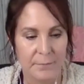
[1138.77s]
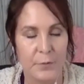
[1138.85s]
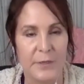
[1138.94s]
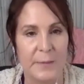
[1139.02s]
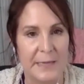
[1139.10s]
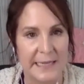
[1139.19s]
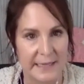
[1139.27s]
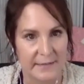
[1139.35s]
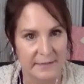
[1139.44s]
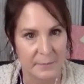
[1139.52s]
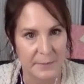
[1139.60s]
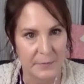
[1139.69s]
putting my hands
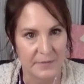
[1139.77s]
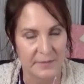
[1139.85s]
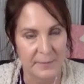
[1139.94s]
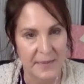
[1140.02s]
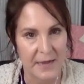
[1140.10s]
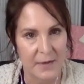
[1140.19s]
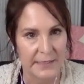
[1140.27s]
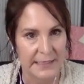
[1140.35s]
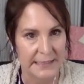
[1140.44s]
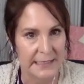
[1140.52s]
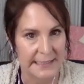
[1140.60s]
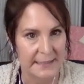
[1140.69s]
on people somehow
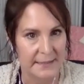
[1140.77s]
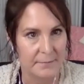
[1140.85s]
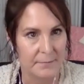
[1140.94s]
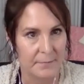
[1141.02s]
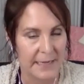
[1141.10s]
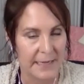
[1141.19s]
ignited my